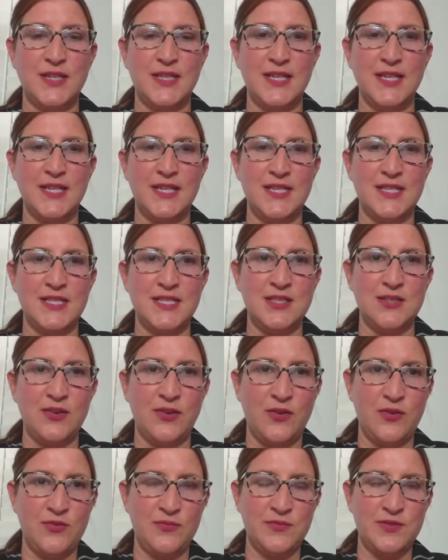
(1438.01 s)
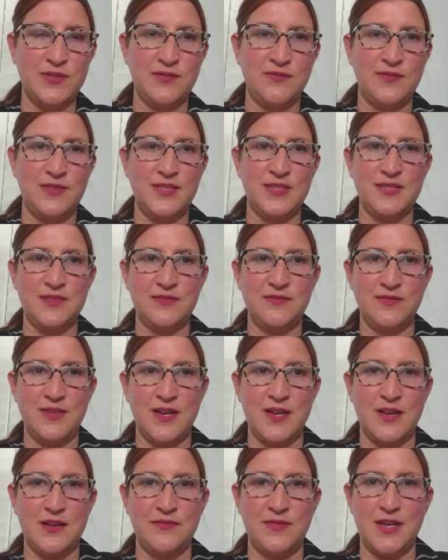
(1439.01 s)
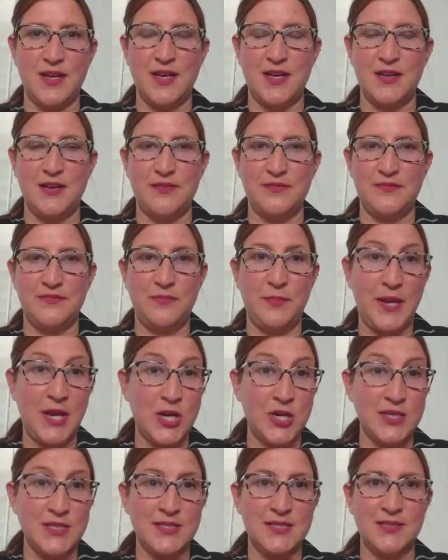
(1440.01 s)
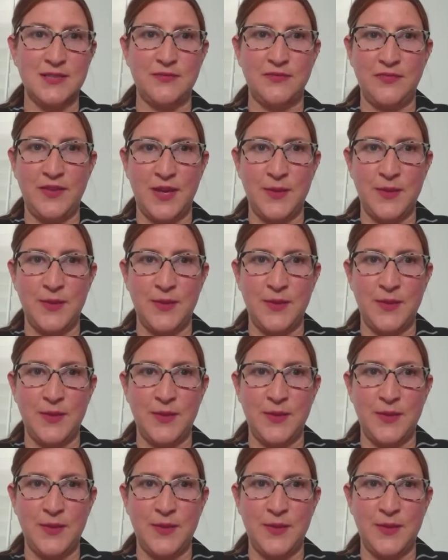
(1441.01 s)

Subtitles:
get into the homes of these parents,